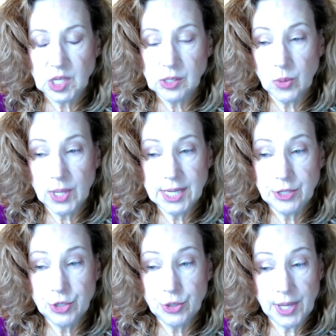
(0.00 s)
so I
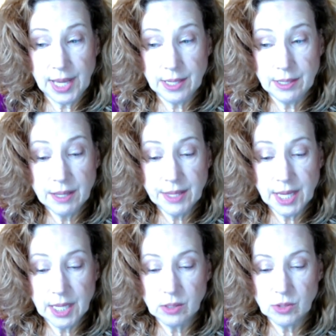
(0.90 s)
did, took
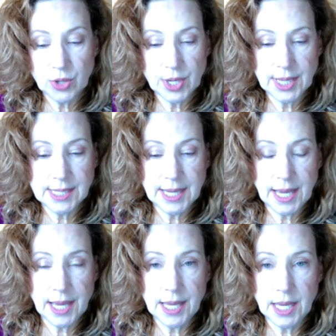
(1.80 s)
nothing during the
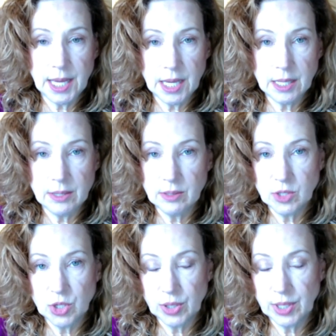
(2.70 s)
day and
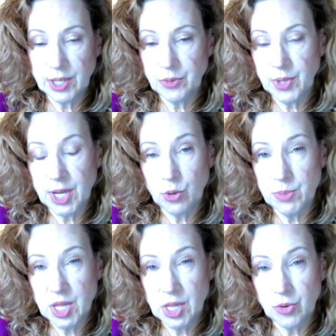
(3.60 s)
took the 300
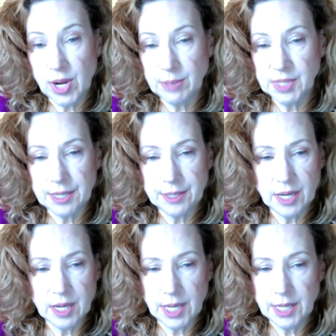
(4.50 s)
milligrams at
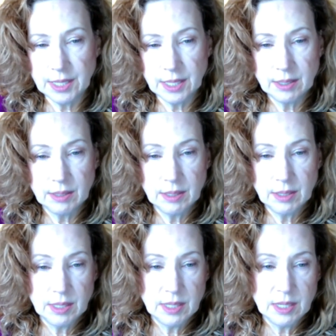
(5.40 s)
night.
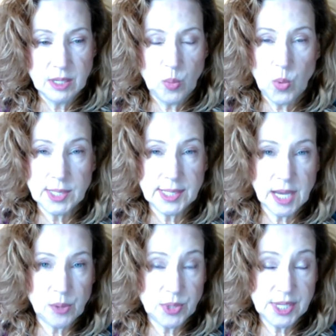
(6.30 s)
Once
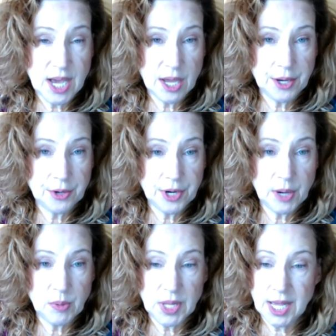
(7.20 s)
I retired, I
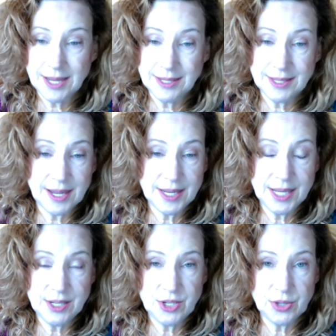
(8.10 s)
realized I
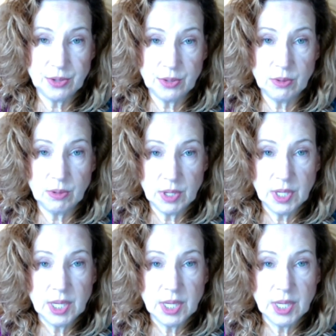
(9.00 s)
need to